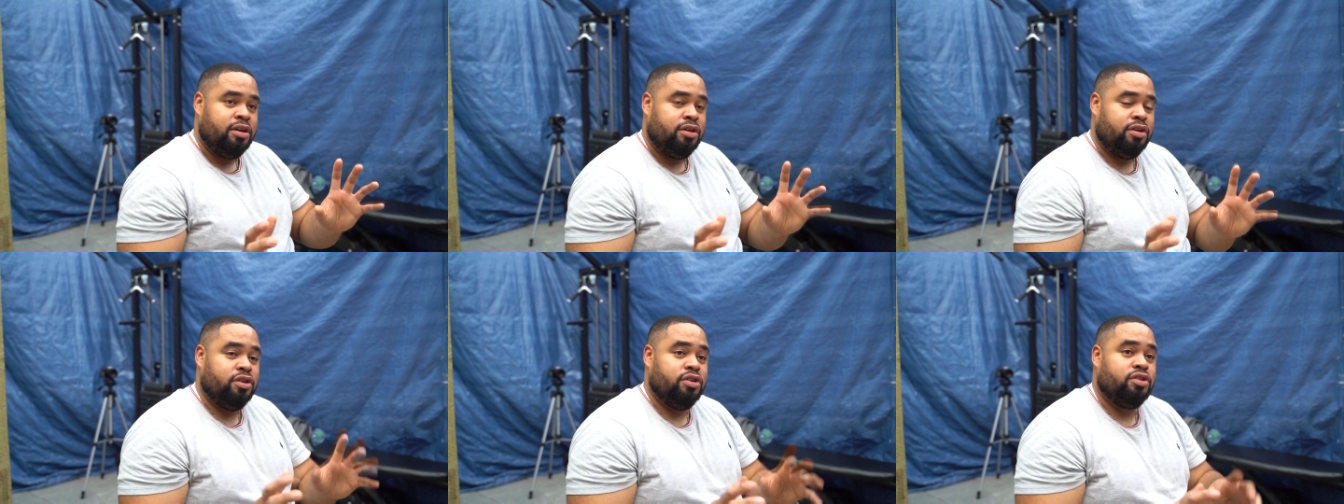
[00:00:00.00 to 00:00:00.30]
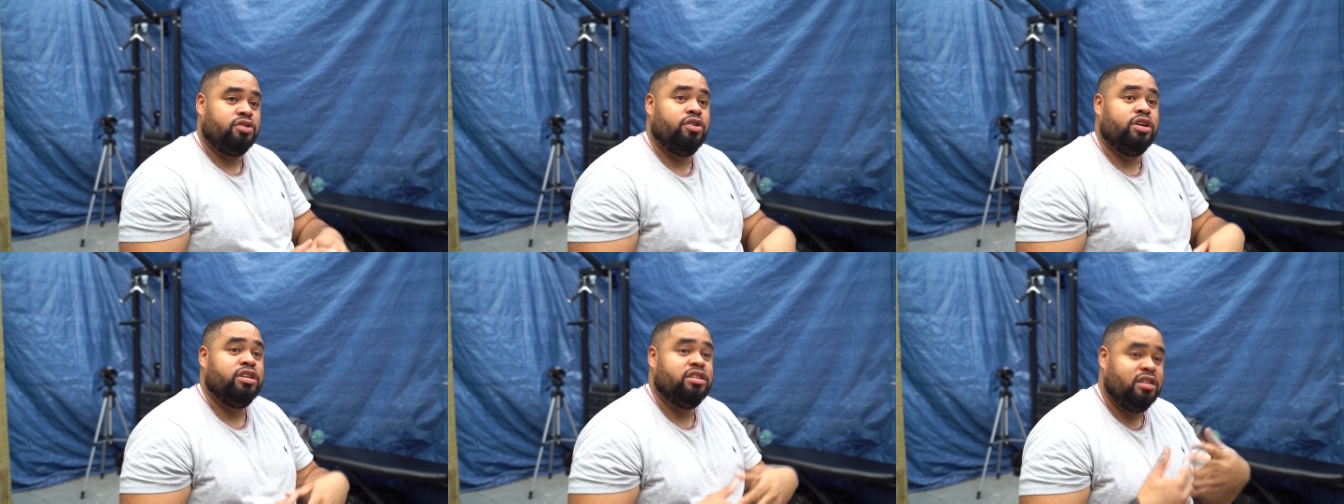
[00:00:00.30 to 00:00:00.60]
You
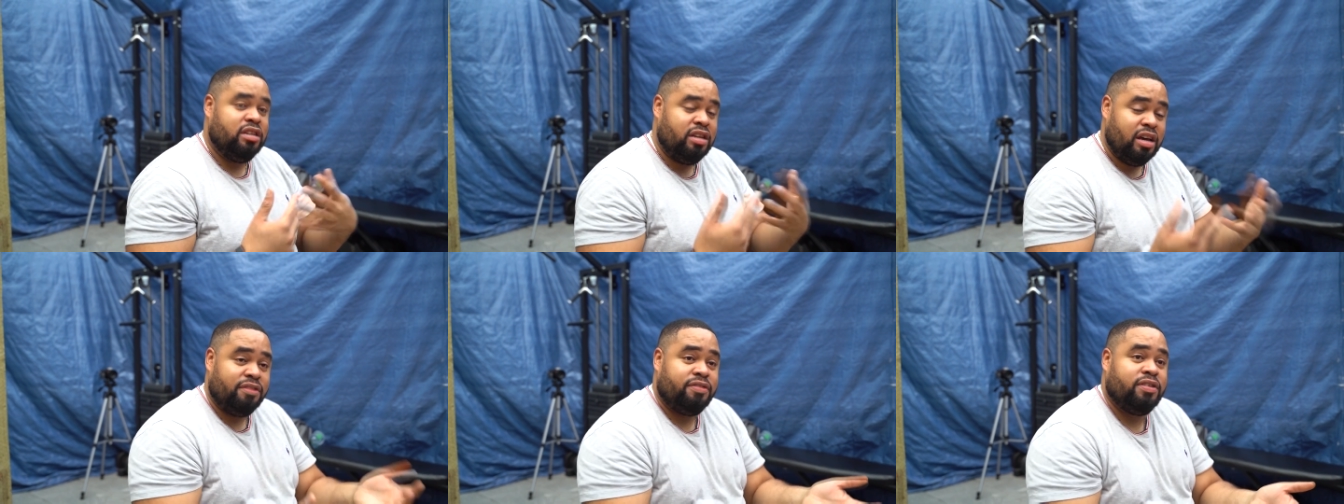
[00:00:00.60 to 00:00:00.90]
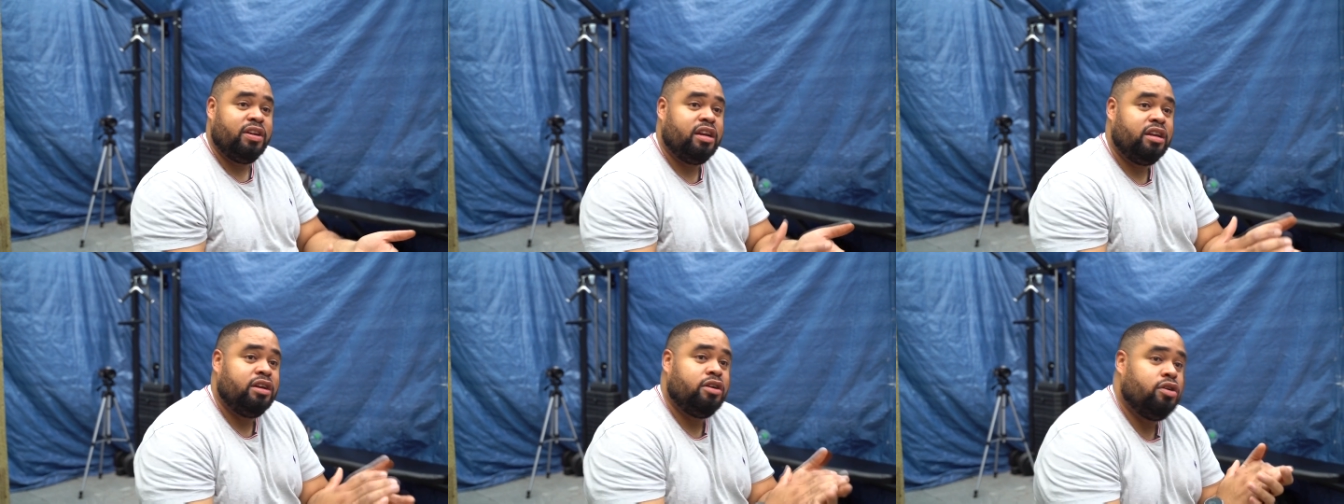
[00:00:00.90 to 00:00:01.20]
know, so it's
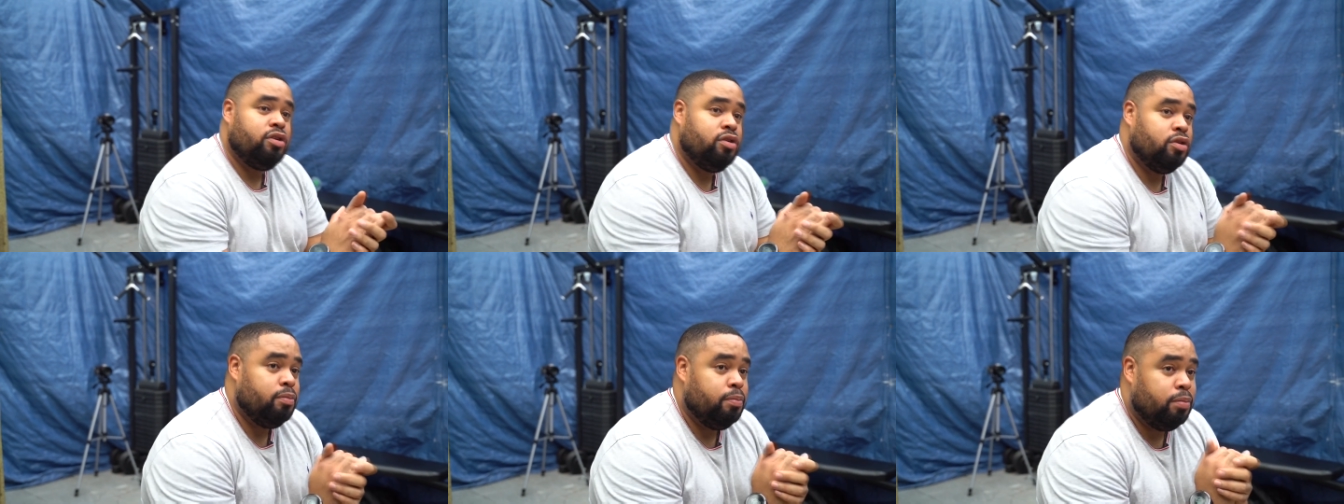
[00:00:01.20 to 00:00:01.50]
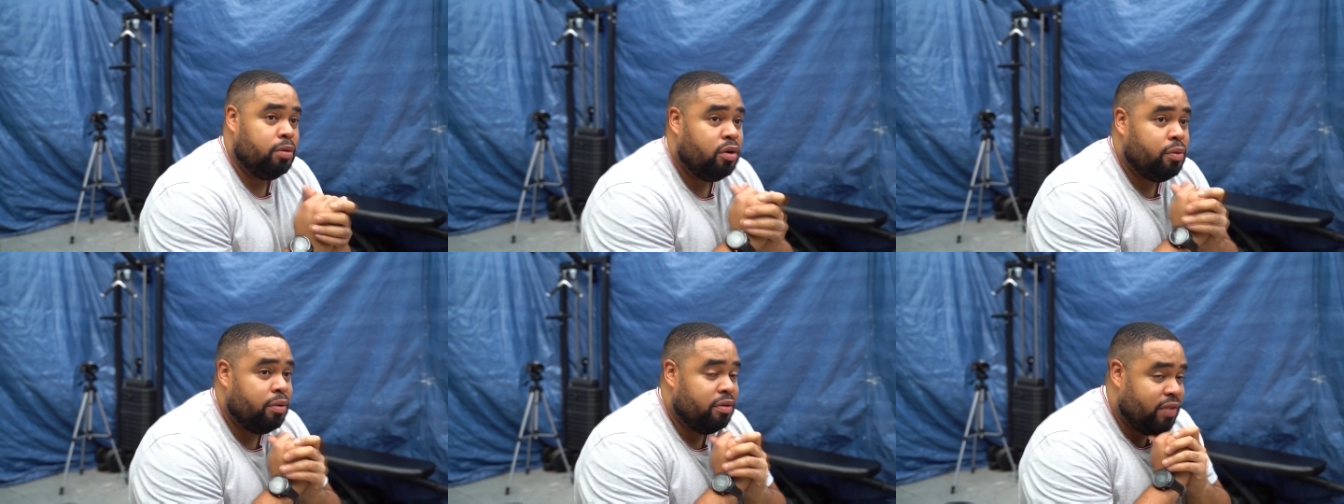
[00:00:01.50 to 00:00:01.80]
definitely going to
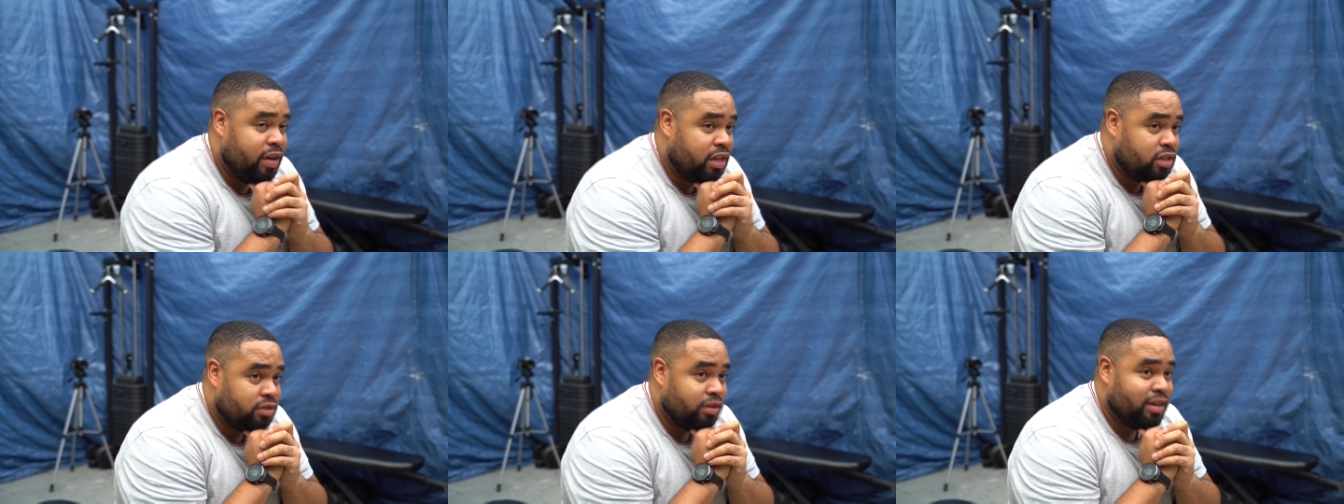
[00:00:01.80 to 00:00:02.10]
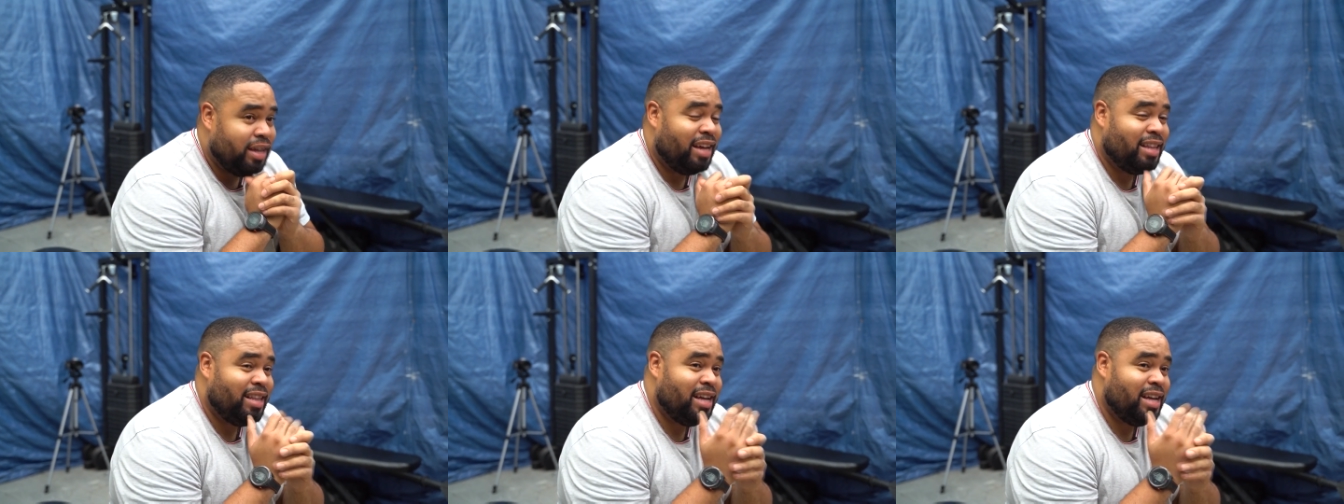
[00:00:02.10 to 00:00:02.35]
blow eventually,